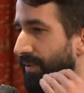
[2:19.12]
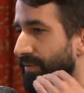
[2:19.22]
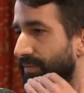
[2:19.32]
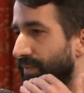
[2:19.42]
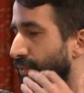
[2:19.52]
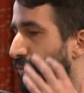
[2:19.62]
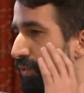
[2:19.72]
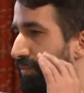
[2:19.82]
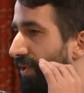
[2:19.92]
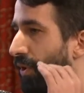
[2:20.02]
you
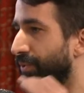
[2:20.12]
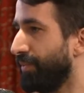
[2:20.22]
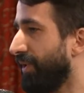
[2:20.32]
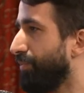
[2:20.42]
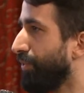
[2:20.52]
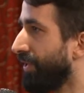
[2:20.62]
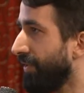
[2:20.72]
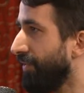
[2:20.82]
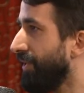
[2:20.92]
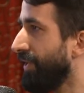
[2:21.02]
will be optimal
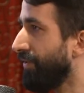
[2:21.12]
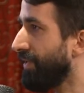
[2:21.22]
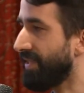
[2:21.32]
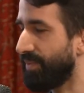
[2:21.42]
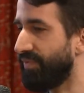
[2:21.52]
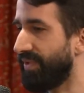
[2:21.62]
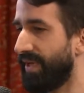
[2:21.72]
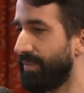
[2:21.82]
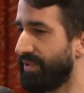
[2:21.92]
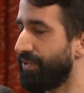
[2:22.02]
productivity. On this time of the
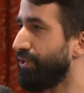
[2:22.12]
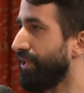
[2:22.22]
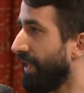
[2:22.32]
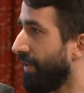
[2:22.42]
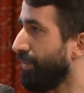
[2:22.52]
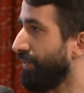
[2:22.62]
day, better chill out.